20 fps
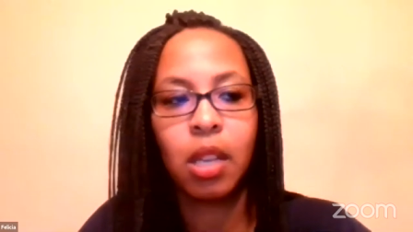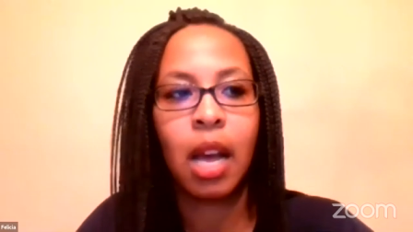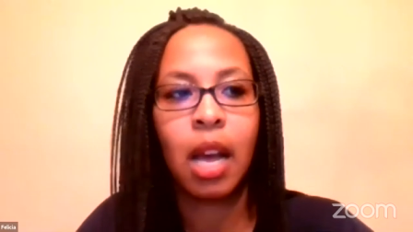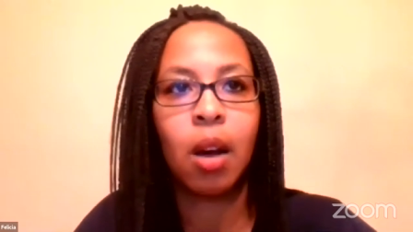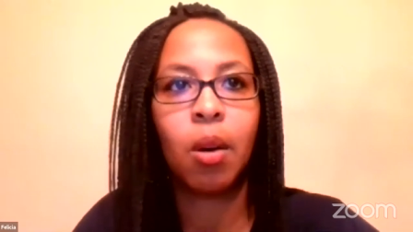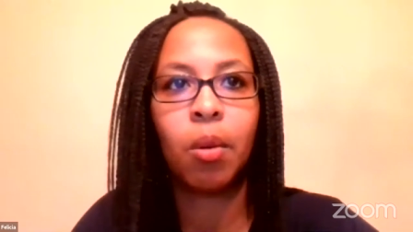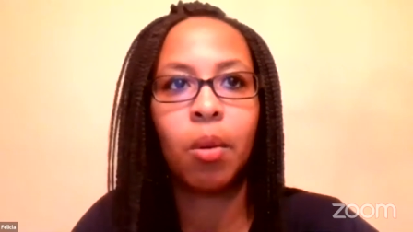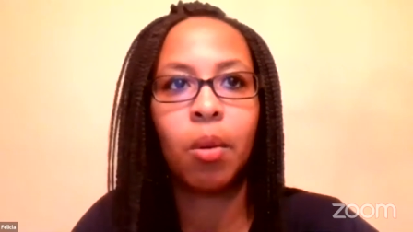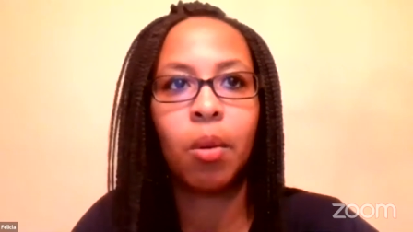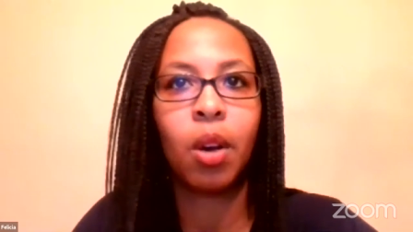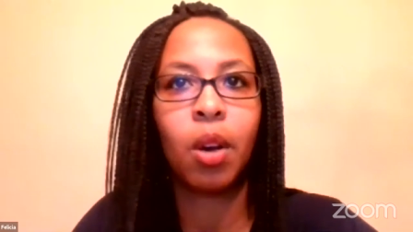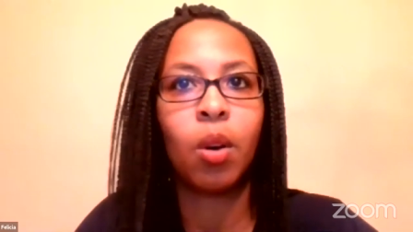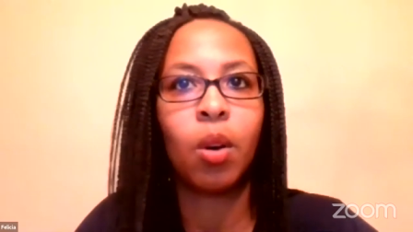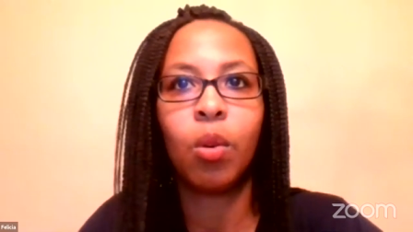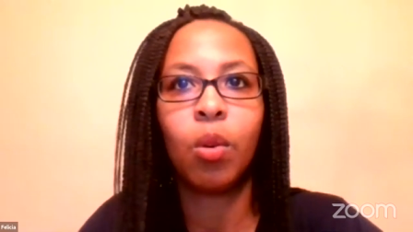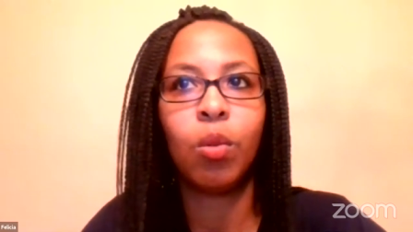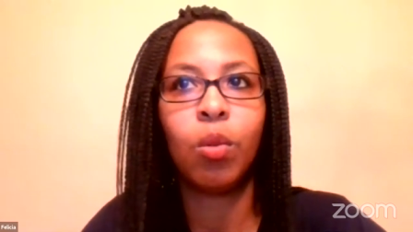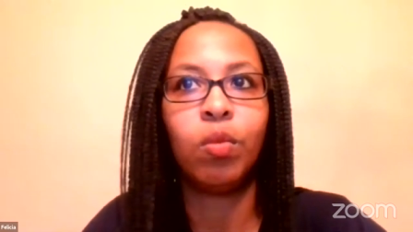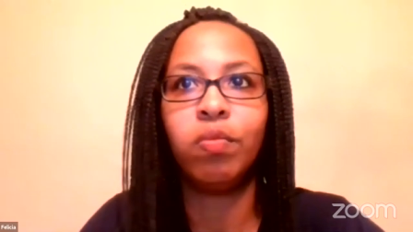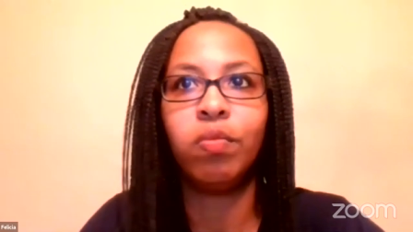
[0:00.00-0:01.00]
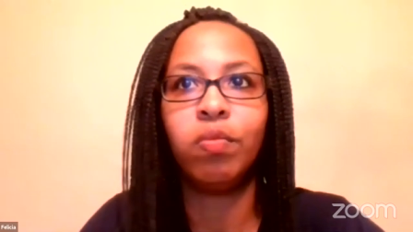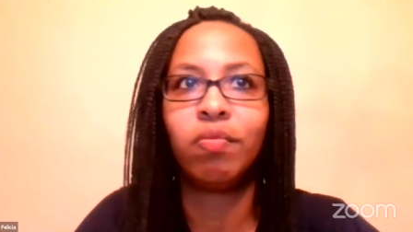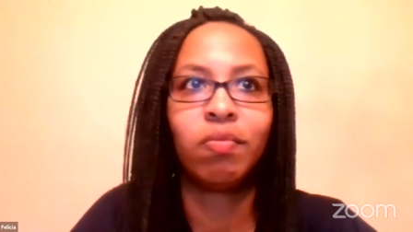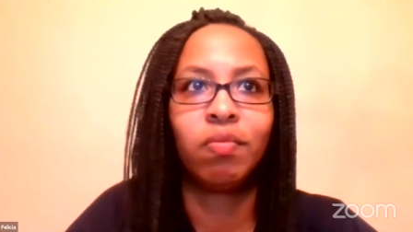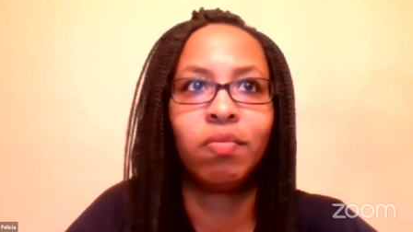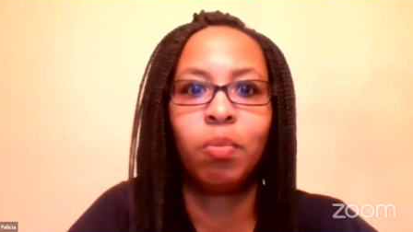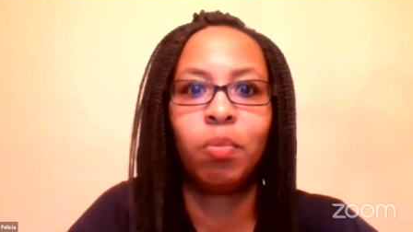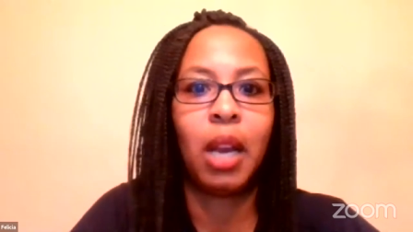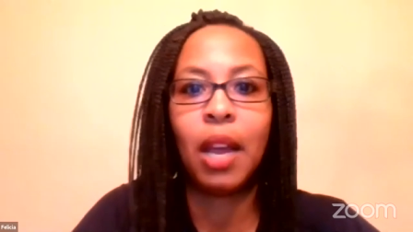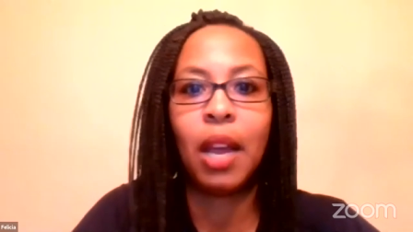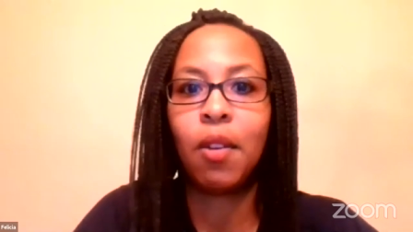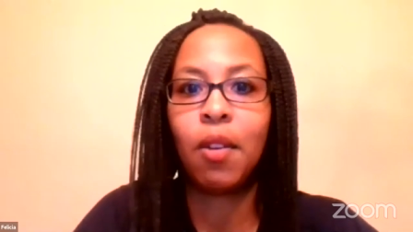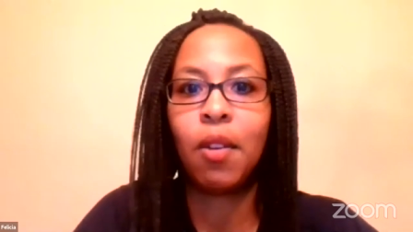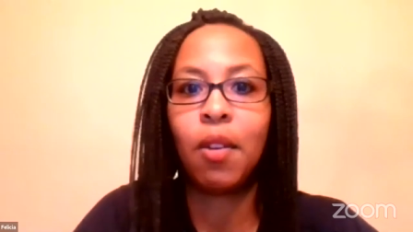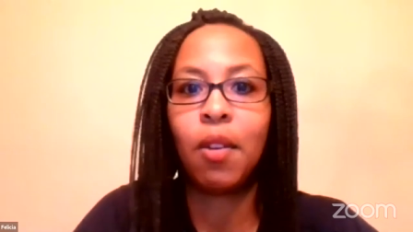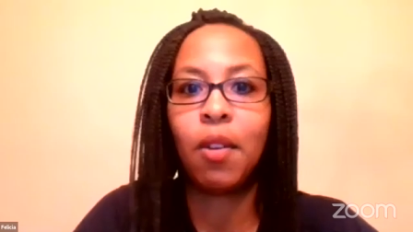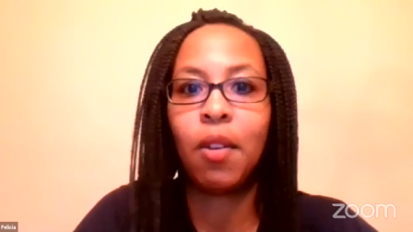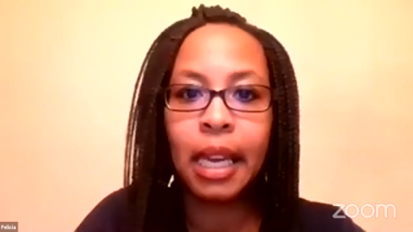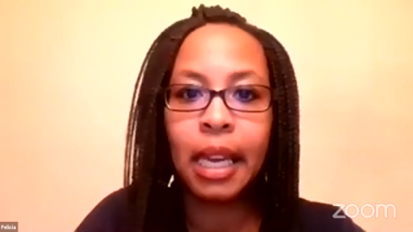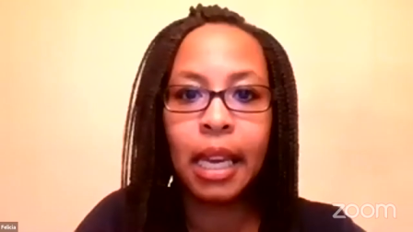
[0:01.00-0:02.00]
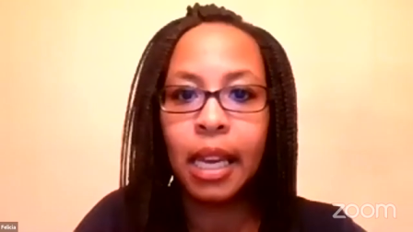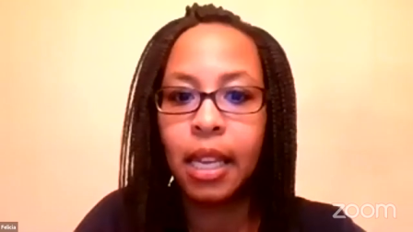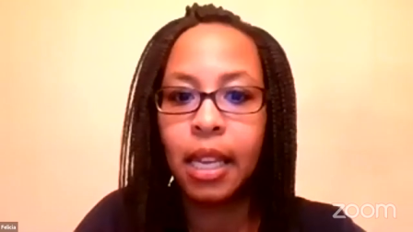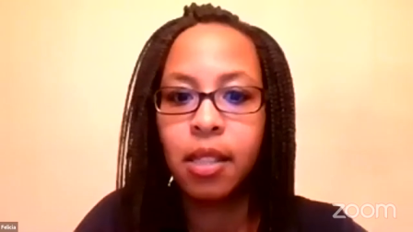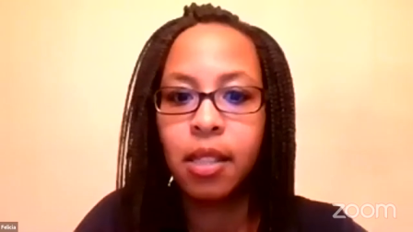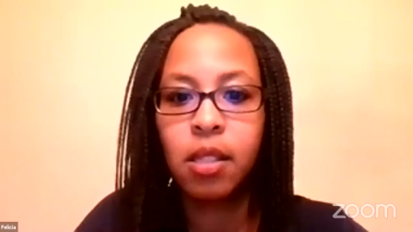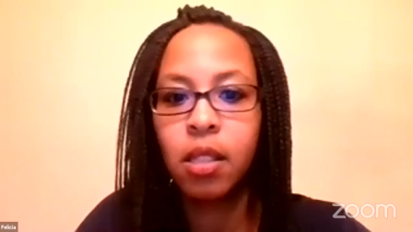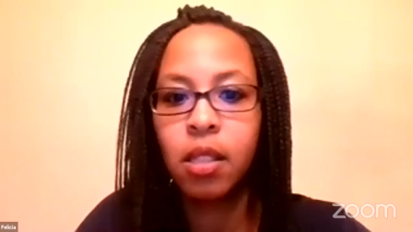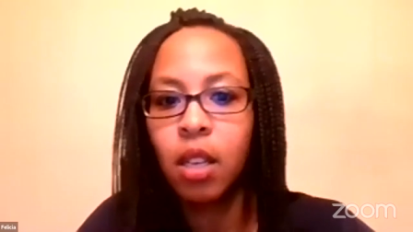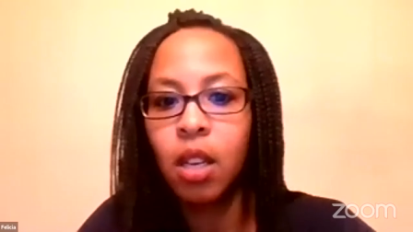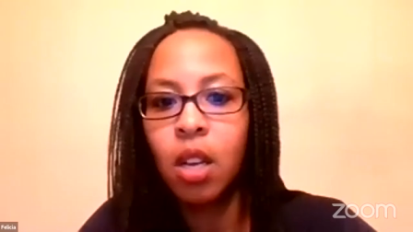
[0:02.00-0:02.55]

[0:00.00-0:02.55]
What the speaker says: I'll go play with my kids,